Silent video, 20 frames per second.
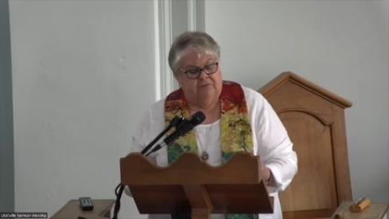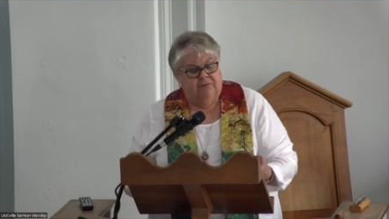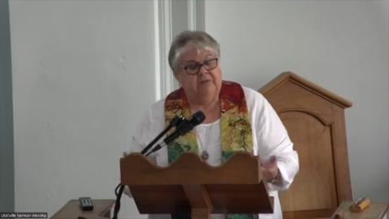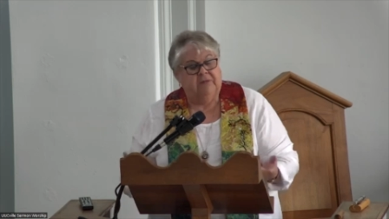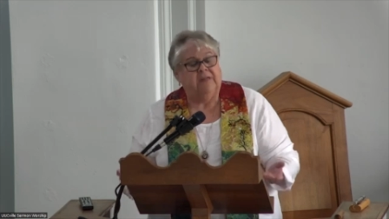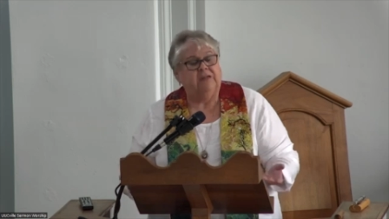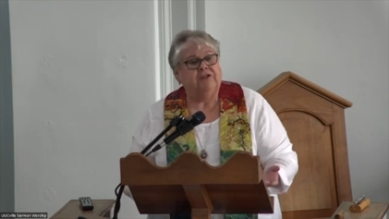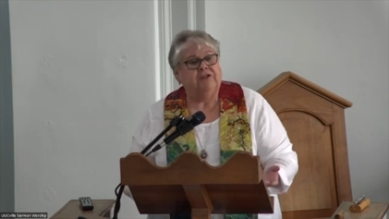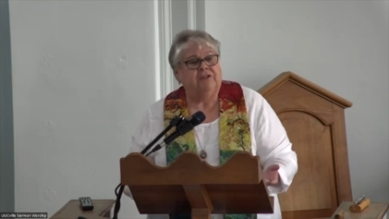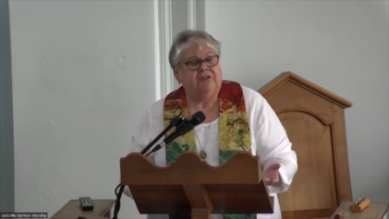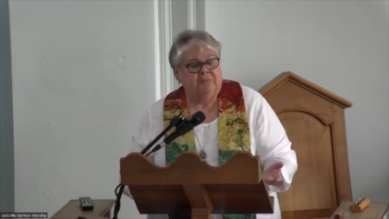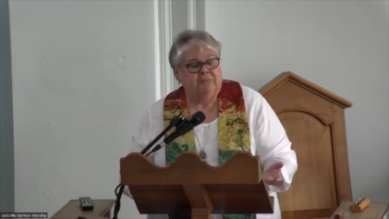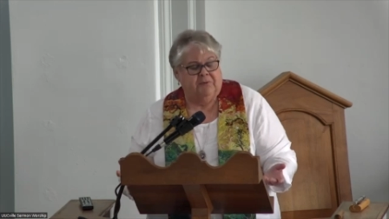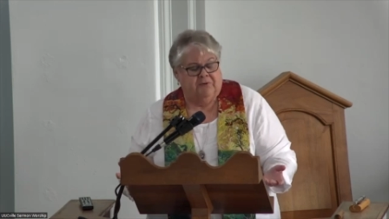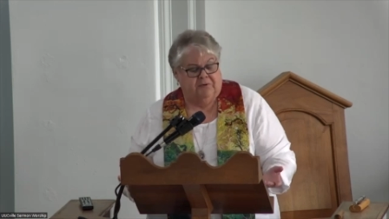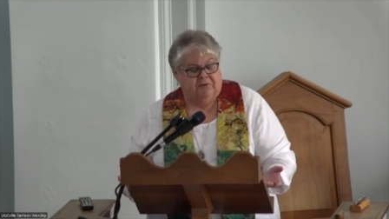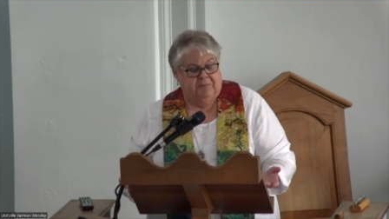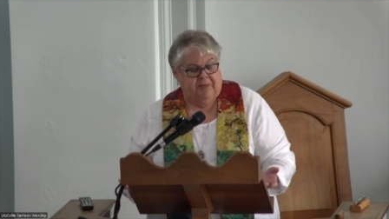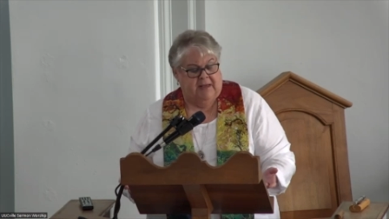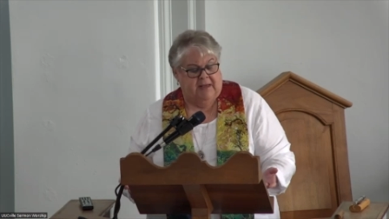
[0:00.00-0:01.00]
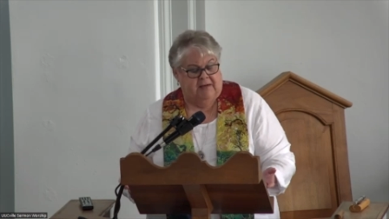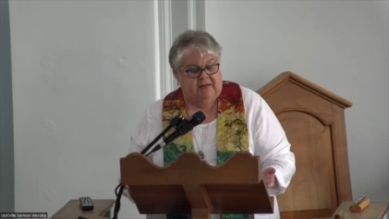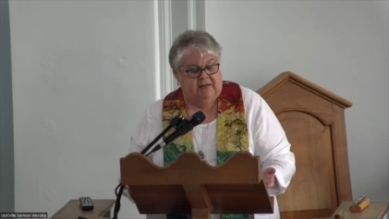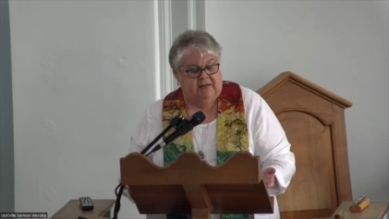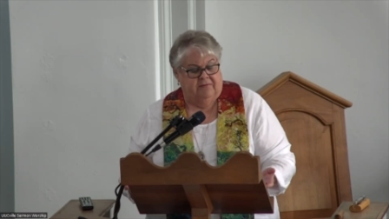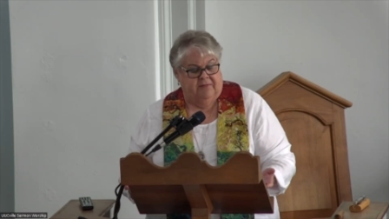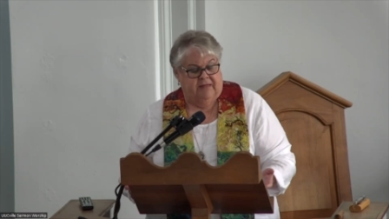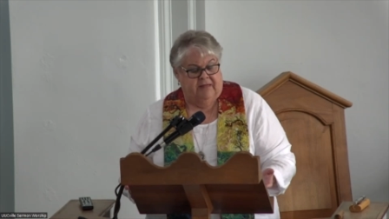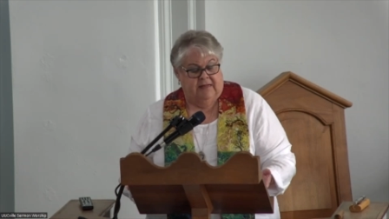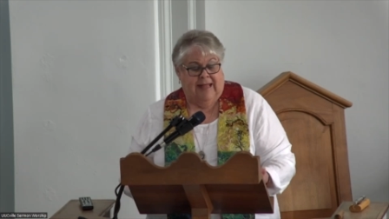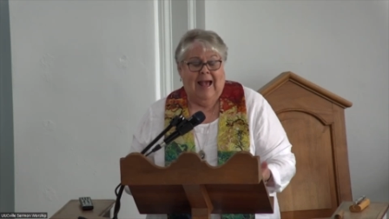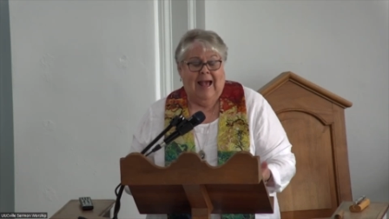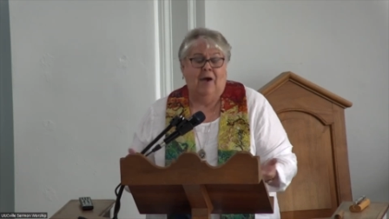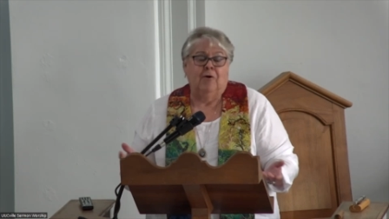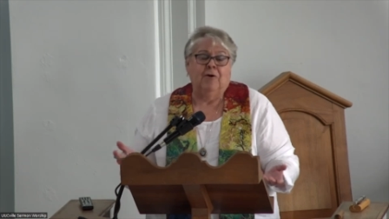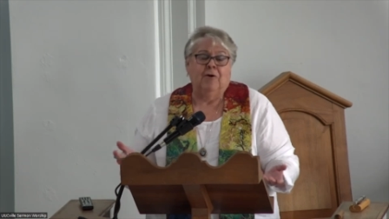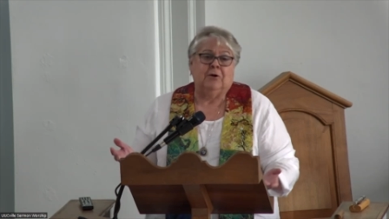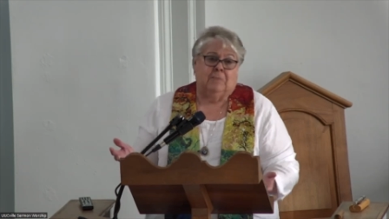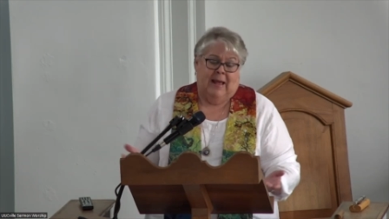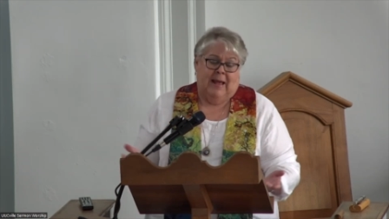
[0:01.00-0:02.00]
religious perspective that
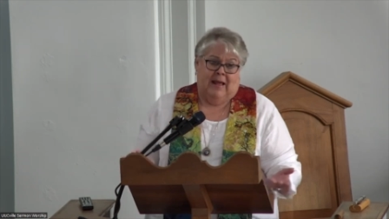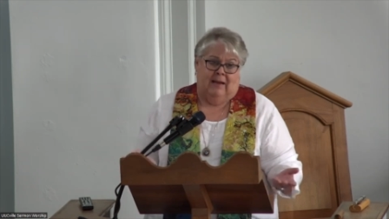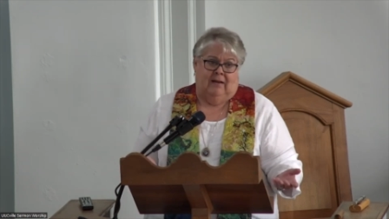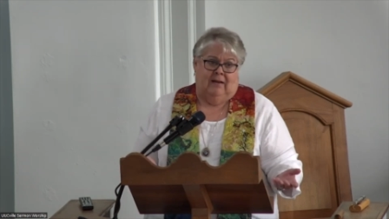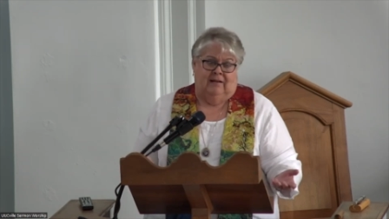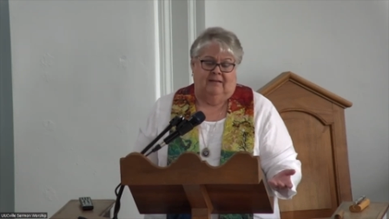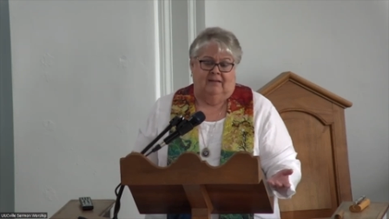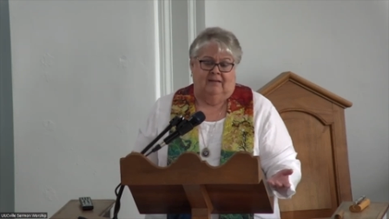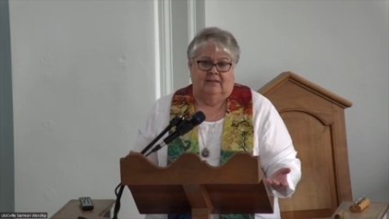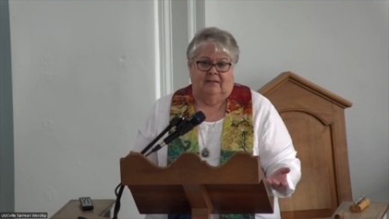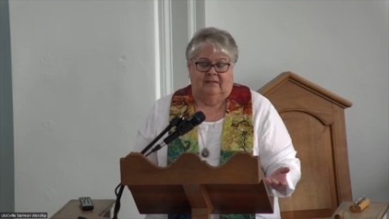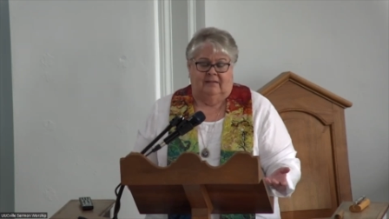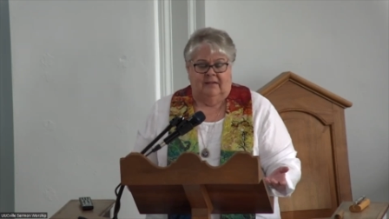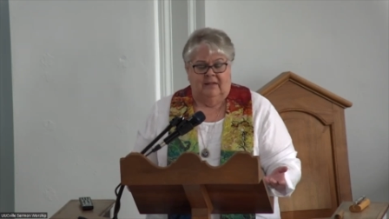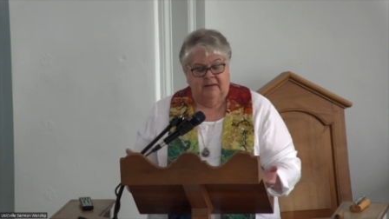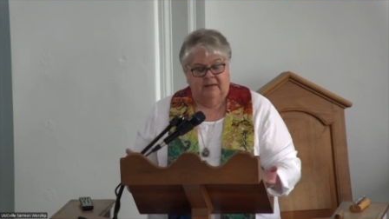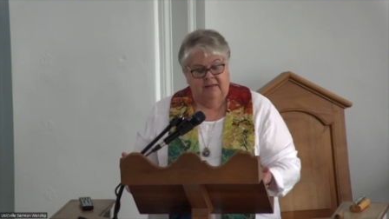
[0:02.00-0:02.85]
counterbalances